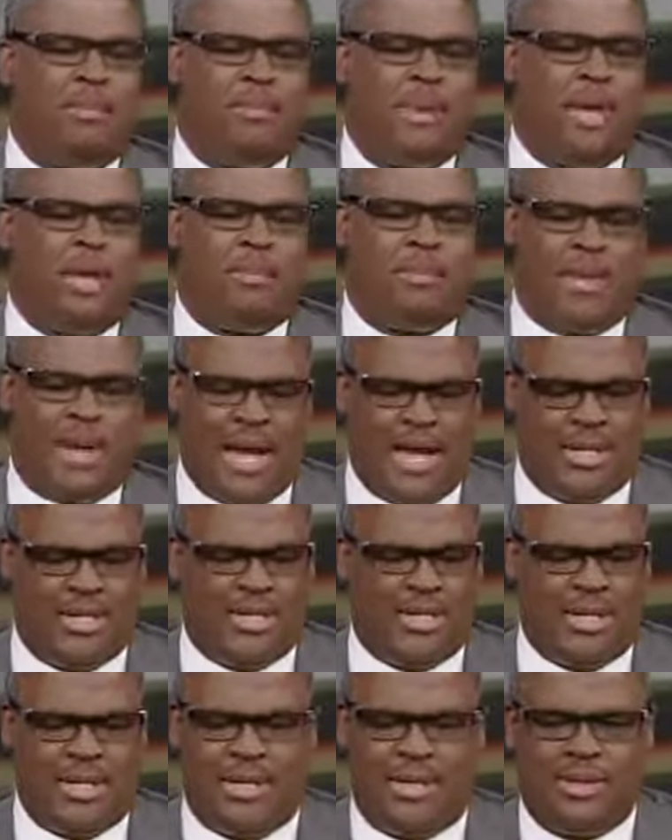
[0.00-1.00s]
belt, but I
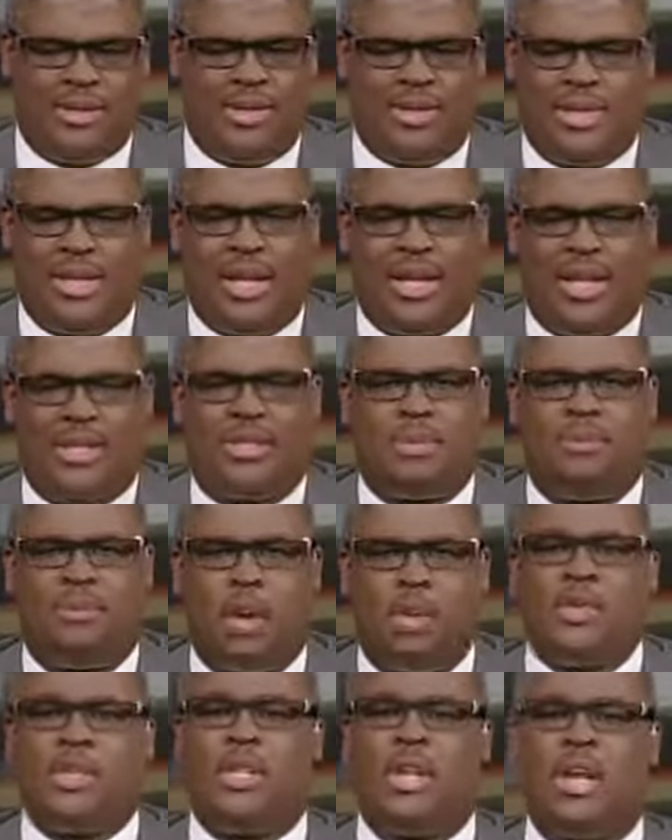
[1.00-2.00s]
still think it's
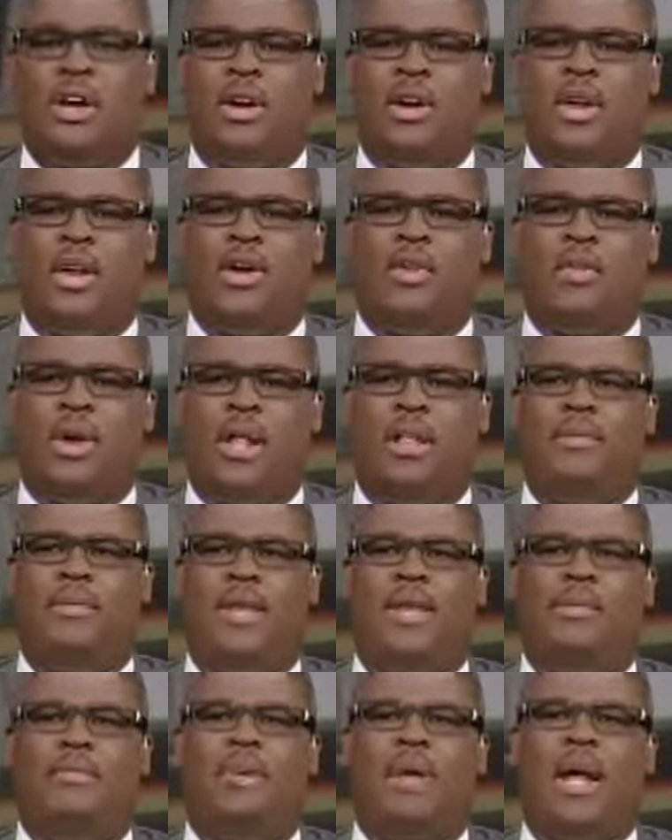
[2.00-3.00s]
mostly ir-
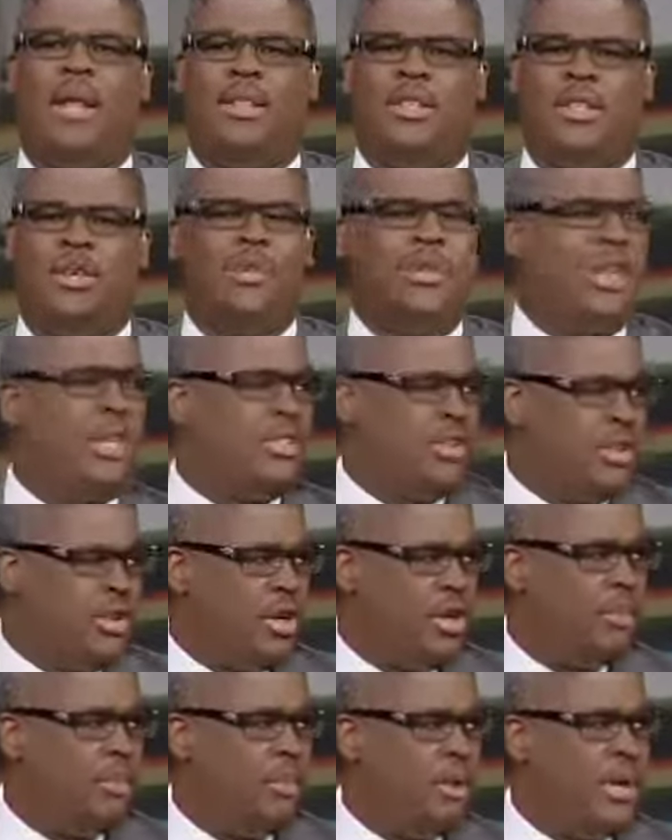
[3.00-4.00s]
irrelevant. But I do think, to
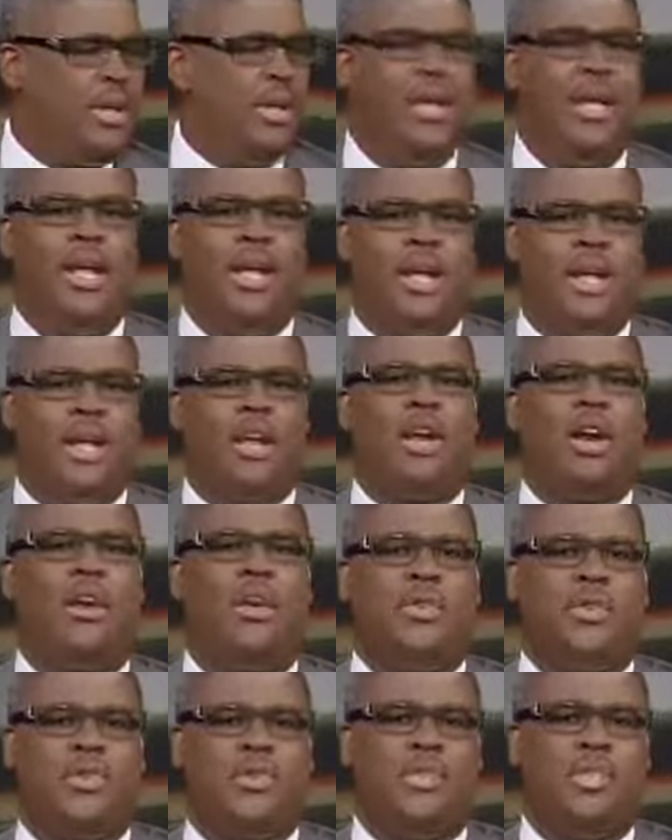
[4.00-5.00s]
your point, it
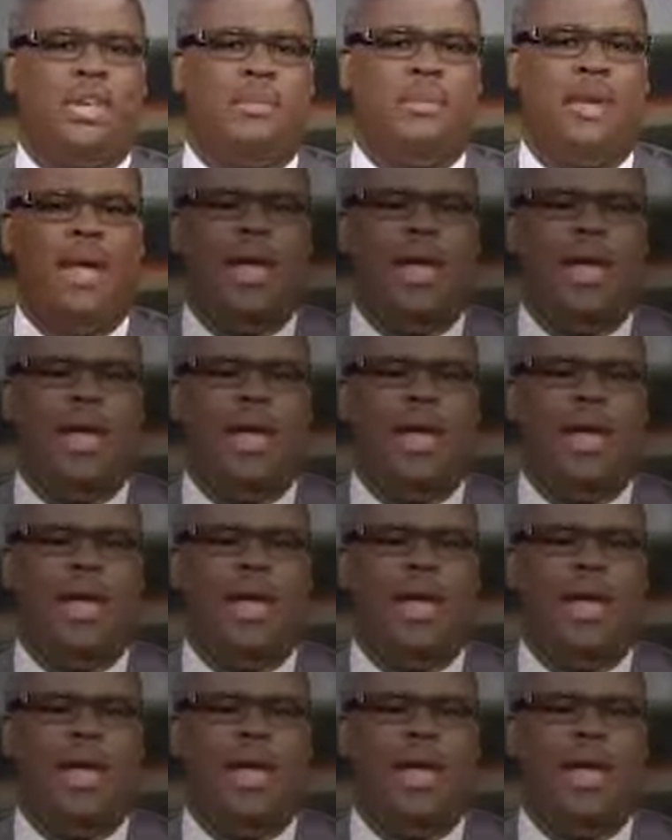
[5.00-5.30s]
encourages them.